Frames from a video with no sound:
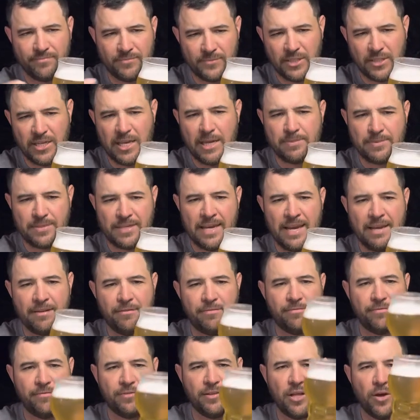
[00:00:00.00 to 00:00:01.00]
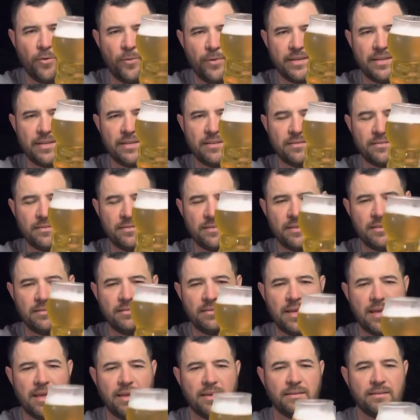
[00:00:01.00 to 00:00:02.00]
keeps the head flowing and
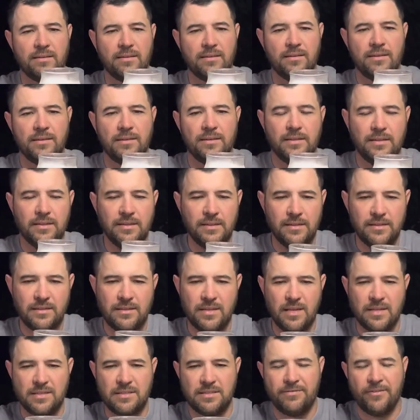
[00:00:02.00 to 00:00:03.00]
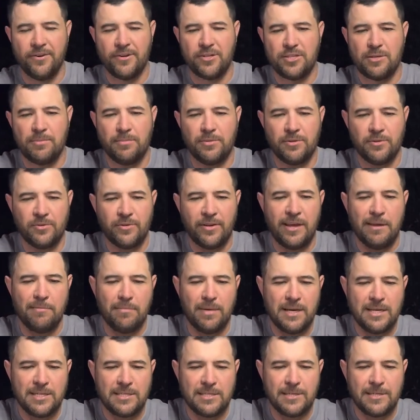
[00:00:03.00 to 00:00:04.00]
yeah. So it's very similar to a
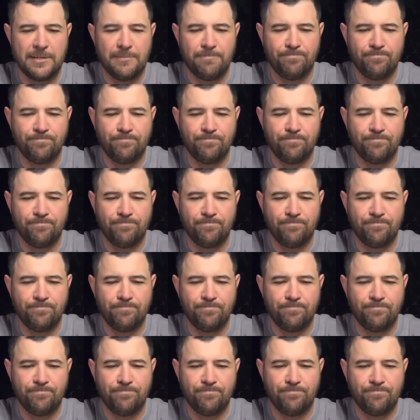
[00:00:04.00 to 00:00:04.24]
headmaster.